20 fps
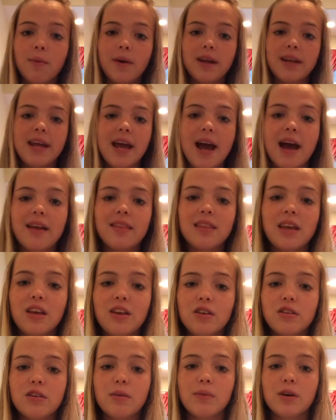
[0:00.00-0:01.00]
But yeah,
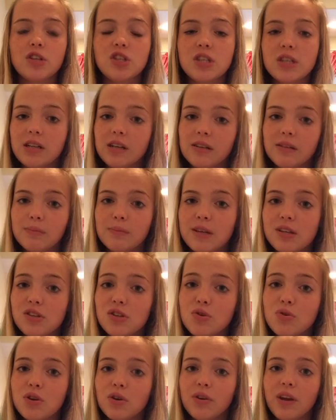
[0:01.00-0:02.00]
thank you so much and I'll
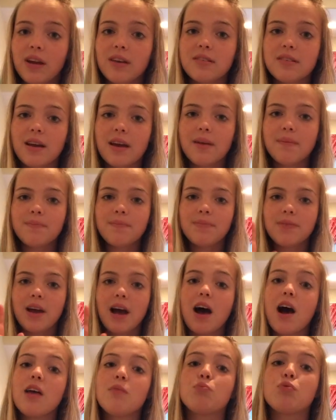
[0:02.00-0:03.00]
miss you till next time.
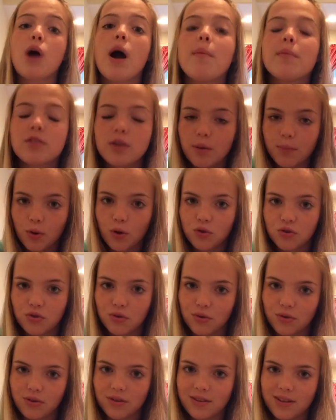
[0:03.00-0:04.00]
I promise I'll post
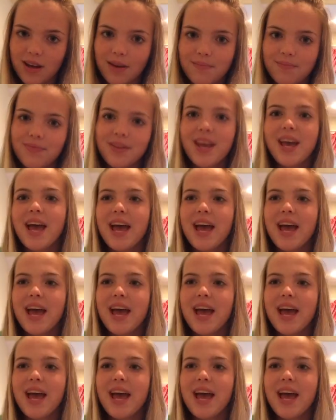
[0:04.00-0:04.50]
sooner this time.